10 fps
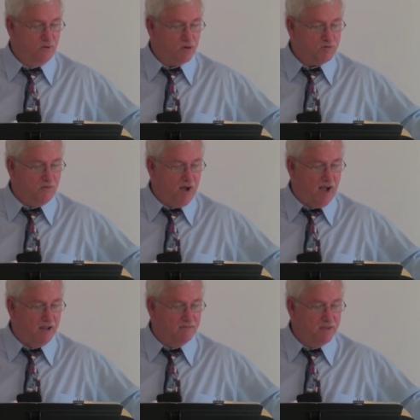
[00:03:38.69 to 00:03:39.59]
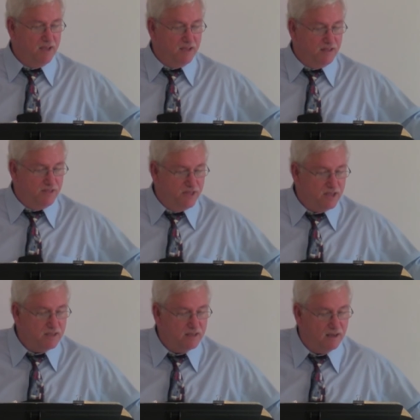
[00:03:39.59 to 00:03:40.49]
verse 5.
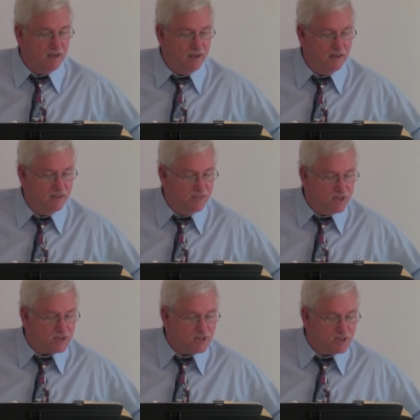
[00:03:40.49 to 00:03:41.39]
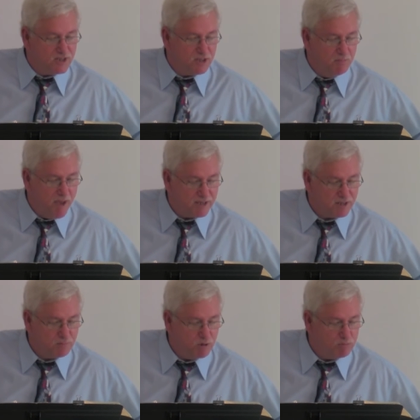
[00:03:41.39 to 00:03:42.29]
This is the
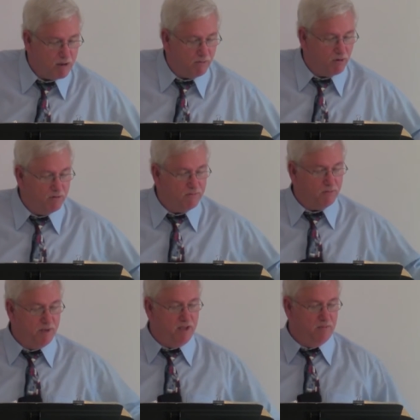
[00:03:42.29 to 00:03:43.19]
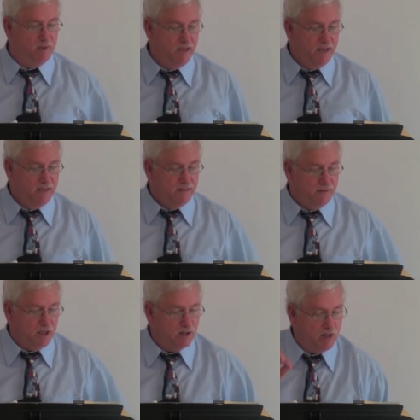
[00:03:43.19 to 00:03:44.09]
message which we have heard from Him,
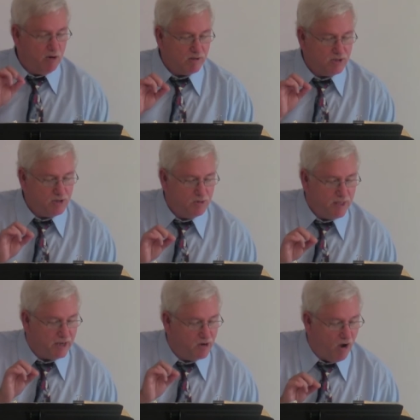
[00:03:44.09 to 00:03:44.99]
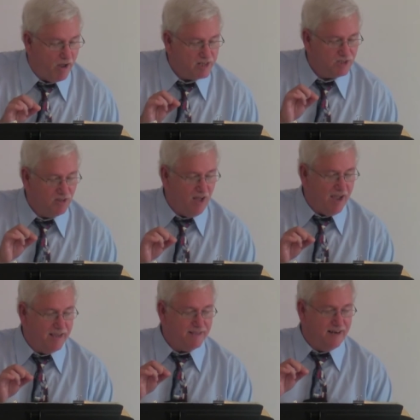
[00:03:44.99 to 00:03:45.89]
declare unto you that God is
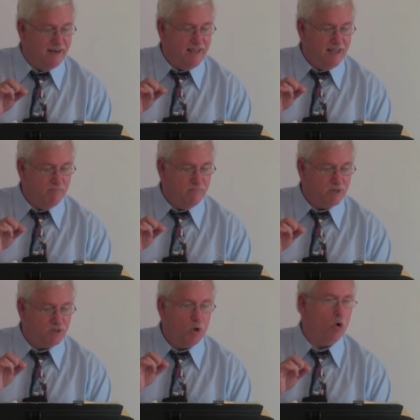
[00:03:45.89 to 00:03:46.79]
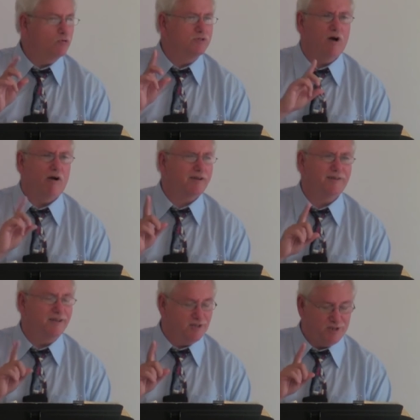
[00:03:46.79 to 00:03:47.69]
light, and in Him is no
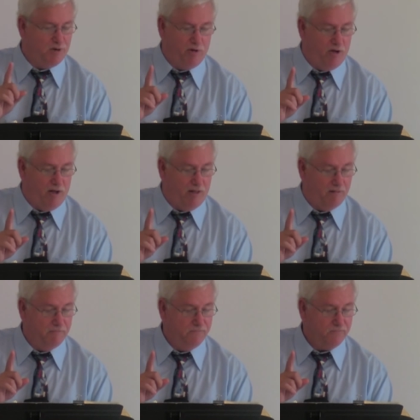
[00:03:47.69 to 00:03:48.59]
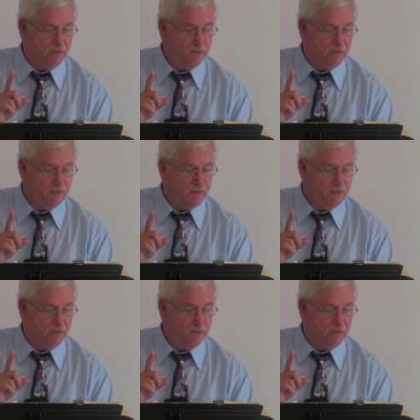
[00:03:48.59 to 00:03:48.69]
darkness at all.